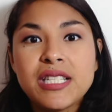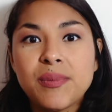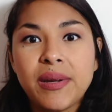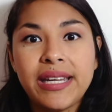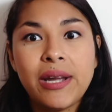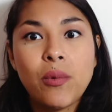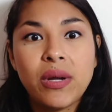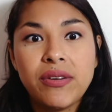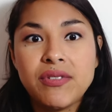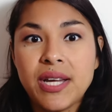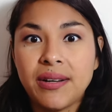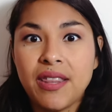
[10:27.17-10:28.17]
explaining what
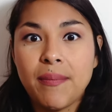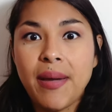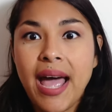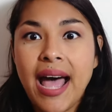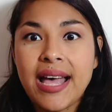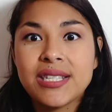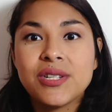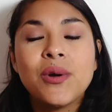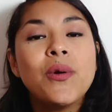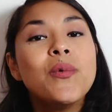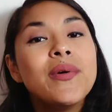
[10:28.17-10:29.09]
you've done in the past